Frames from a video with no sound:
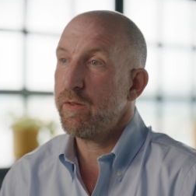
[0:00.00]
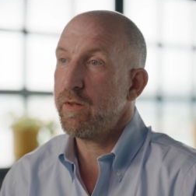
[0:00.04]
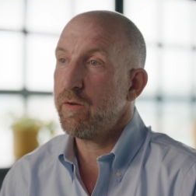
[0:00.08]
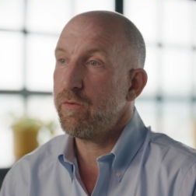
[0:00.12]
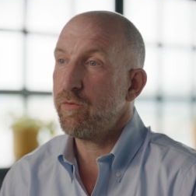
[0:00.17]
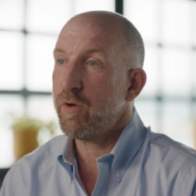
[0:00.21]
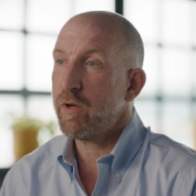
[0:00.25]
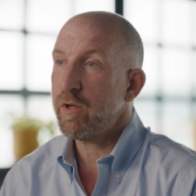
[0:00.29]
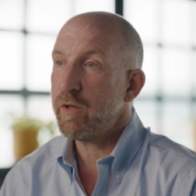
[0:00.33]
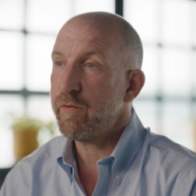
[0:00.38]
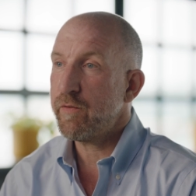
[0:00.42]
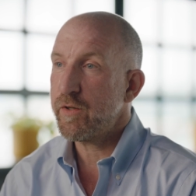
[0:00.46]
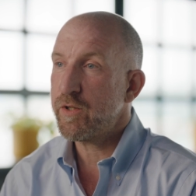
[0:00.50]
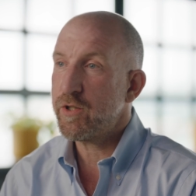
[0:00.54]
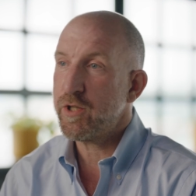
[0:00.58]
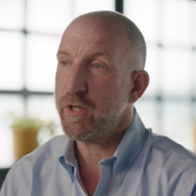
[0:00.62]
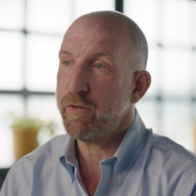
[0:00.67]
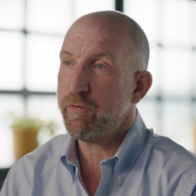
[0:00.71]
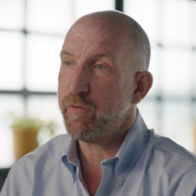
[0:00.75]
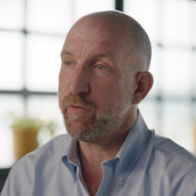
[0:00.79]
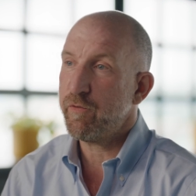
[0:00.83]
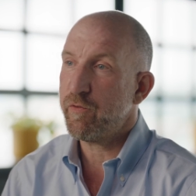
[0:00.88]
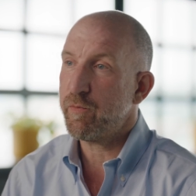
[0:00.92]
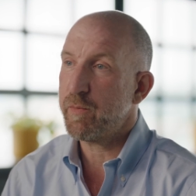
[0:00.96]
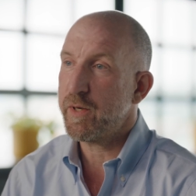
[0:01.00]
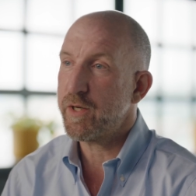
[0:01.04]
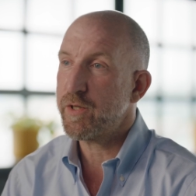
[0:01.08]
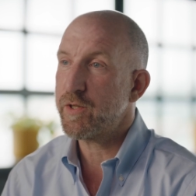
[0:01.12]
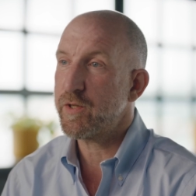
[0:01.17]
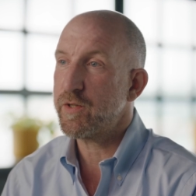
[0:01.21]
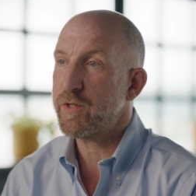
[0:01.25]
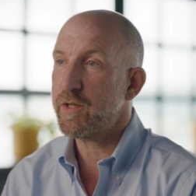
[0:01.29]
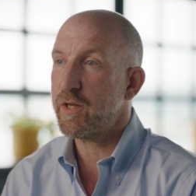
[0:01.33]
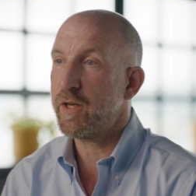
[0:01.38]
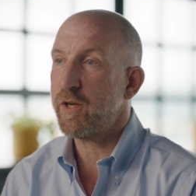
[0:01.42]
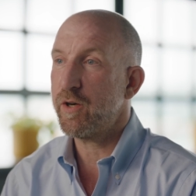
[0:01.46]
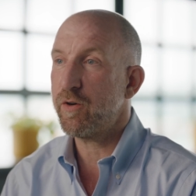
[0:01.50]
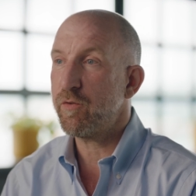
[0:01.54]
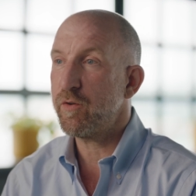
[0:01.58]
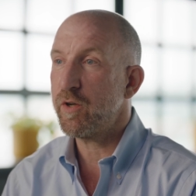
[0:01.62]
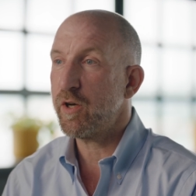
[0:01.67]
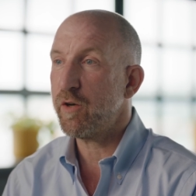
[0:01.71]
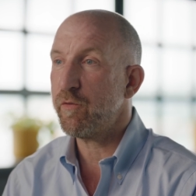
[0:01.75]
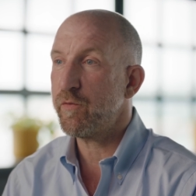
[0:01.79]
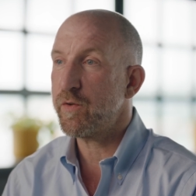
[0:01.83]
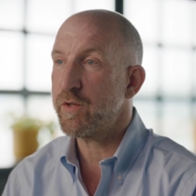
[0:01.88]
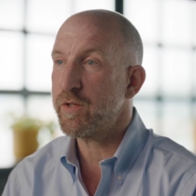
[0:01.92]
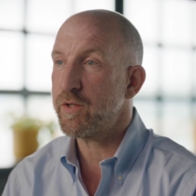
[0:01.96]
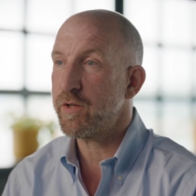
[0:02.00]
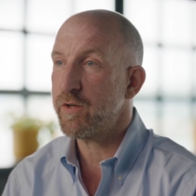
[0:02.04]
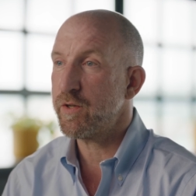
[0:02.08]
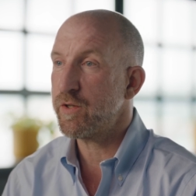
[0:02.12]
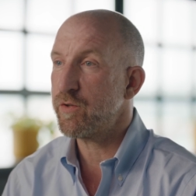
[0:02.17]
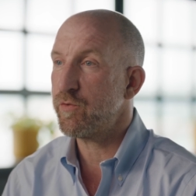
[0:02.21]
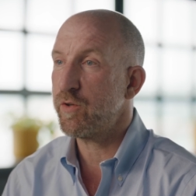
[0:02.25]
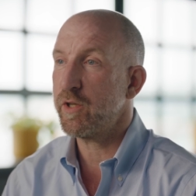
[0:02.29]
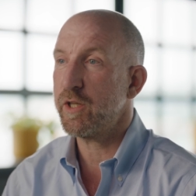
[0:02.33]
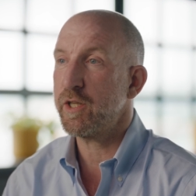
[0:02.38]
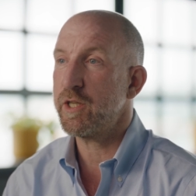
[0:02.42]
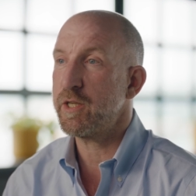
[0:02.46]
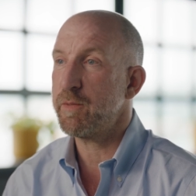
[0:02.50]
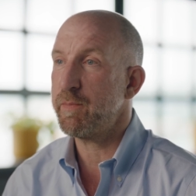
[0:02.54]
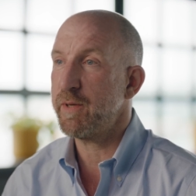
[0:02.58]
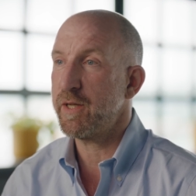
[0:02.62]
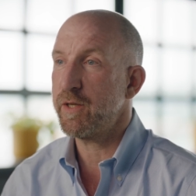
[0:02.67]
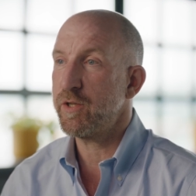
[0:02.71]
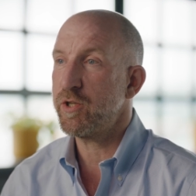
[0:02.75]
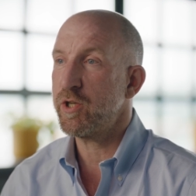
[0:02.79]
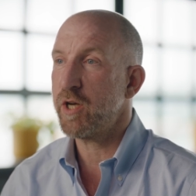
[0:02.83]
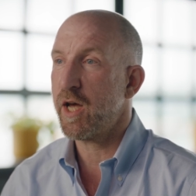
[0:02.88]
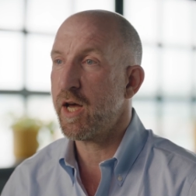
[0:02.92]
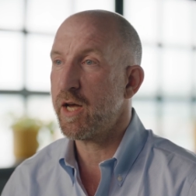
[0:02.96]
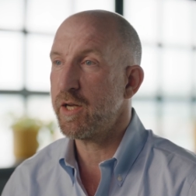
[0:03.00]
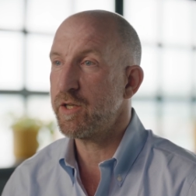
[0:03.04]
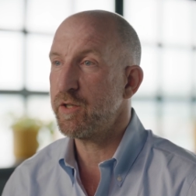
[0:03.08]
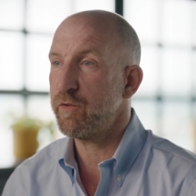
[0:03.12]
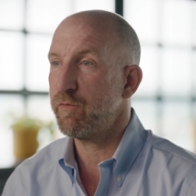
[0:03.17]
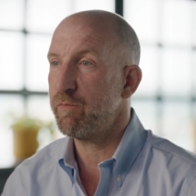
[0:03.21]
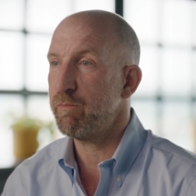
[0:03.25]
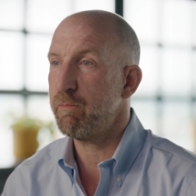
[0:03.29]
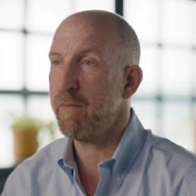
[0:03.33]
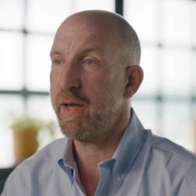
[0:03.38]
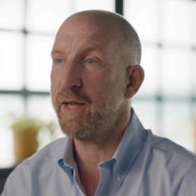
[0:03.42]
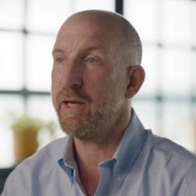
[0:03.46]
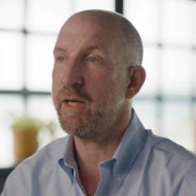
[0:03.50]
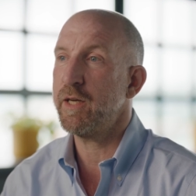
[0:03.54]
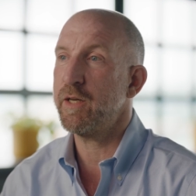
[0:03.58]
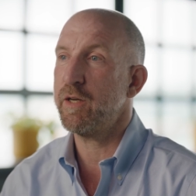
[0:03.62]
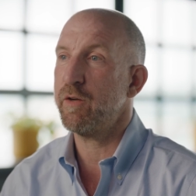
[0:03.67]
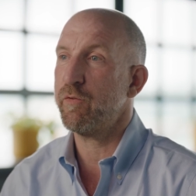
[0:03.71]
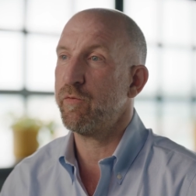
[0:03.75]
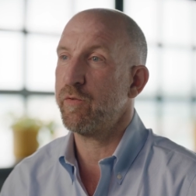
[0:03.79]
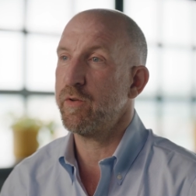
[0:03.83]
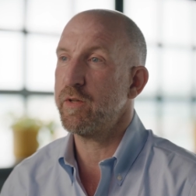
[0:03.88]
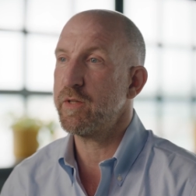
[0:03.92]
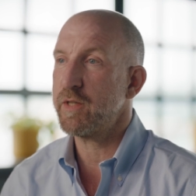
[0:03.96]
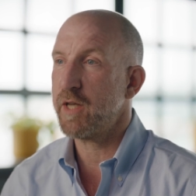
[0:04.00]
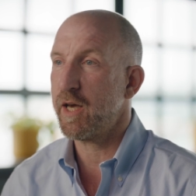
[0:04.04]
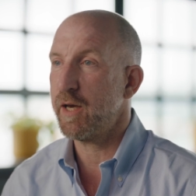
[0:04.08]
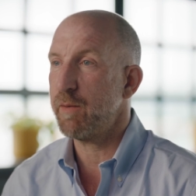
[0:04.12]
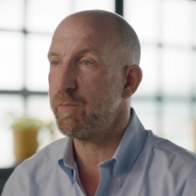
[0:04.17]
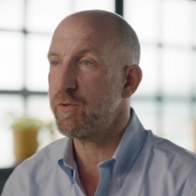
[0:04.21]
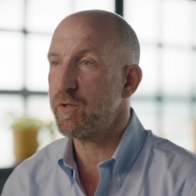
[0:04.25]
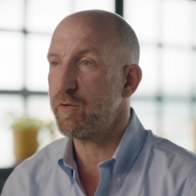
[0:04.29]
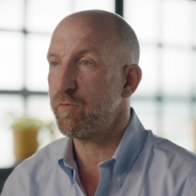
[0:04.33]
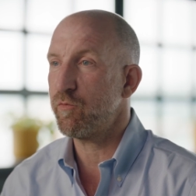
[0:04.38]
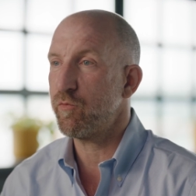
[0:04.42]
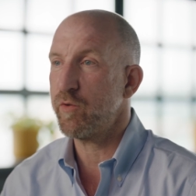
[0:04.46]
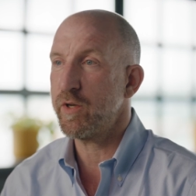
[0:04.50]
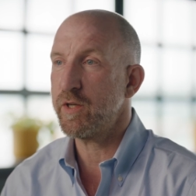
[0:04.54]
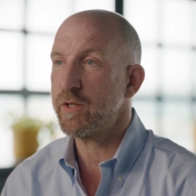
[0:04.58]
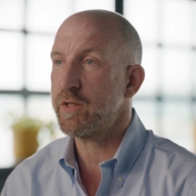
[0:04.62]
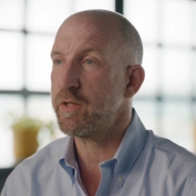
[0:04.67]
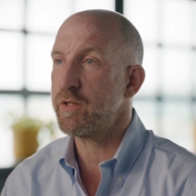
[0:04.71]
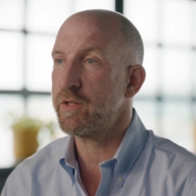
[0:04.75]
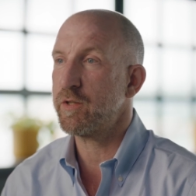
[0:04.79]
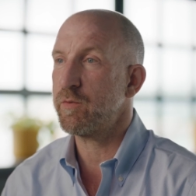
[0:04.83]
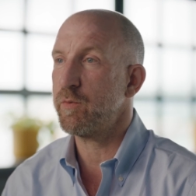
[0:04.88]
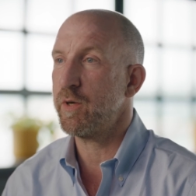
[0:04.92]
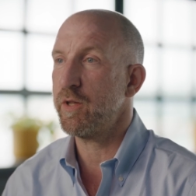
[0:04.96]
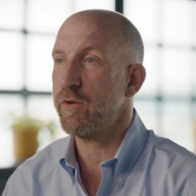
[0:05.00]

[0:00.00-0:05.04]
The role of a Chief Information Security Officer is really to be in charge of many different types of risks,